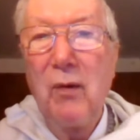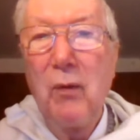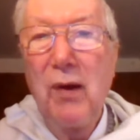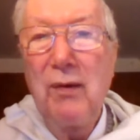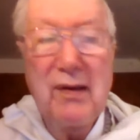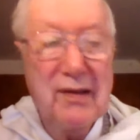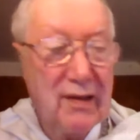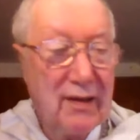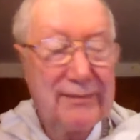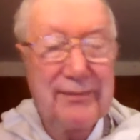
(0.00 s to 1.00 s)

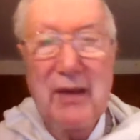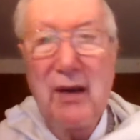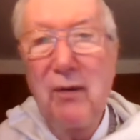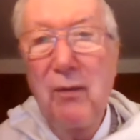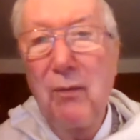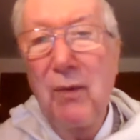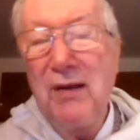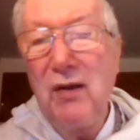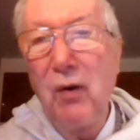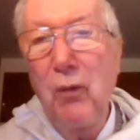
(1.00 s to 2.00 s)
Whereas
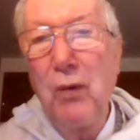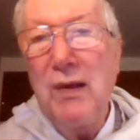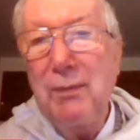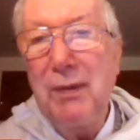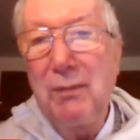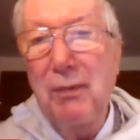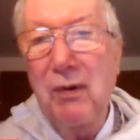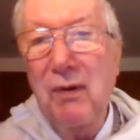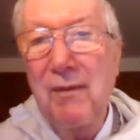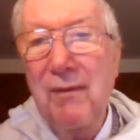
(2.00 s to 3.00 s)
when you're with
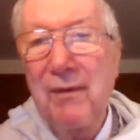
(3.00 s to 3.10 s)
people,